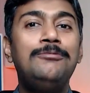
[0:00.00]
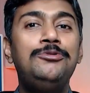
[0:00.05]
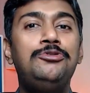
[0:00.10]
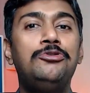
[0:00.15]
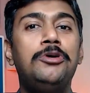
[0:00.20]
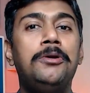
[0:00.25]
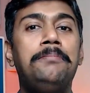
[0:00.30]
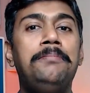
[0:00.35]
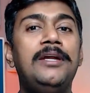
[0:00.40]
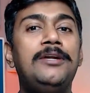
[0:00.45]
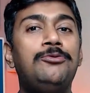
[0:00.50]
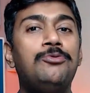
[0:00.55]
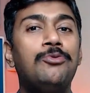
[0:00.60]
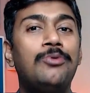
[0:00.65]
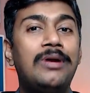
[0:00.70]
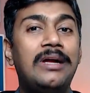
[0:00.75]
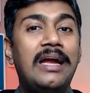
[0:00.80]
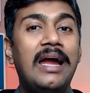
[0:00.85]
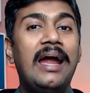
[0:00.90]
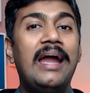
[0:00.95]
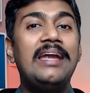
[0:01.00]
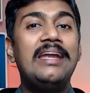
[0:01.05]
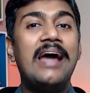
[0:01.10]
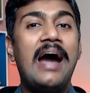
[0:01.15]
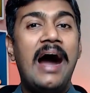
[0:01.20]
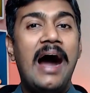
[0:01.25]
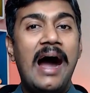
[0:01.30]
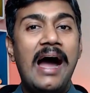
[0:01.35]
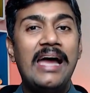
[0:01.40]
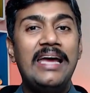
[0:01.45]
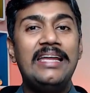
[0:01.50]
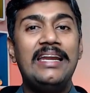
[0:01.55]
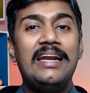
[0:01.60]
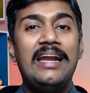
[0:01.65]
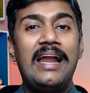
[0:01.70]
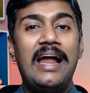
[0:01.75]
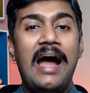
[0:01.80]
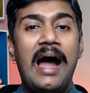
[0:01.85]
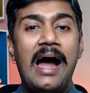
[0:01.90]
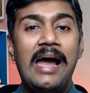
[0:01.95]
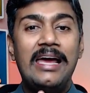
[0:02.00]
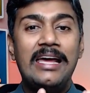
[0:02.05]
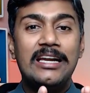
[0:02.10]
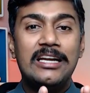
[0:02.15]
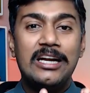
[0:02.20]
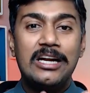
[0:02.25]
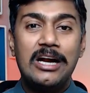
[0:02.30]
should be to get higher and higher